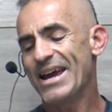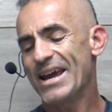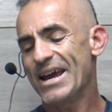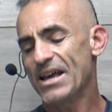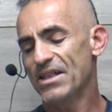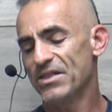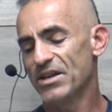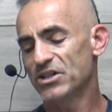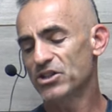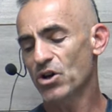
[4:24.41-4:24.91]

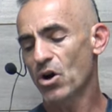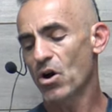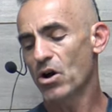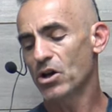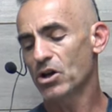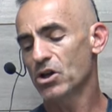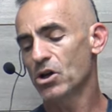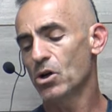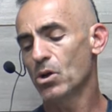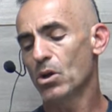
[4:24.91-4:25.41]
In this
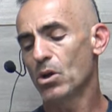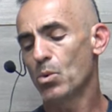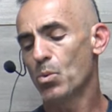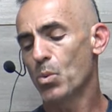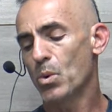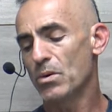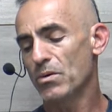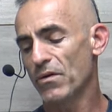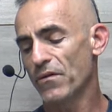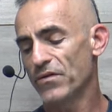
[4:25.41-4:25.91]
article,
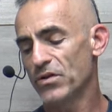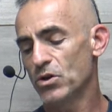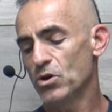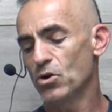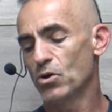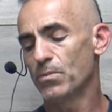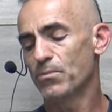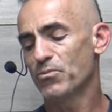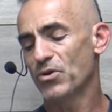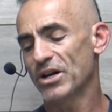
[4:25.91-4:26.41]
we
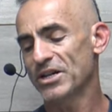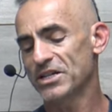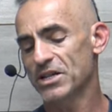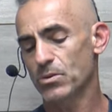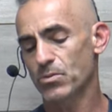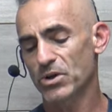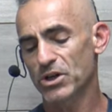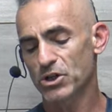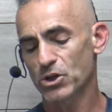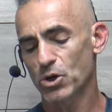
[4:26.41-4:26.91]
review
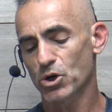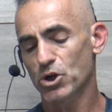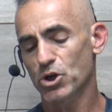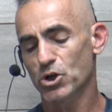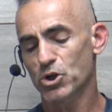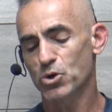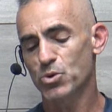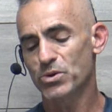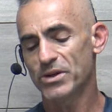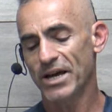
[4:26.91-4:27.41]
precedent research
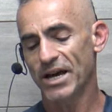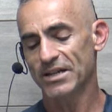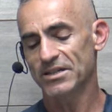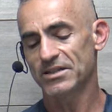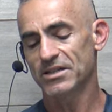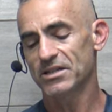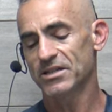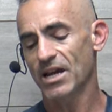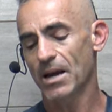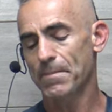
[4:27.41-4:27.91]
to test
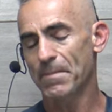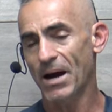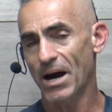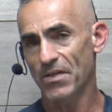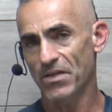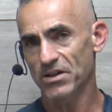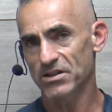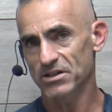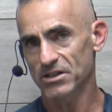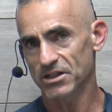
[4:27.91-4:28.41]
this
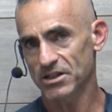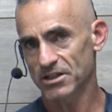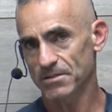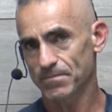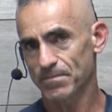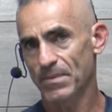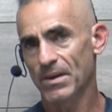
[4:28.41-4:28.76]
hypothesis."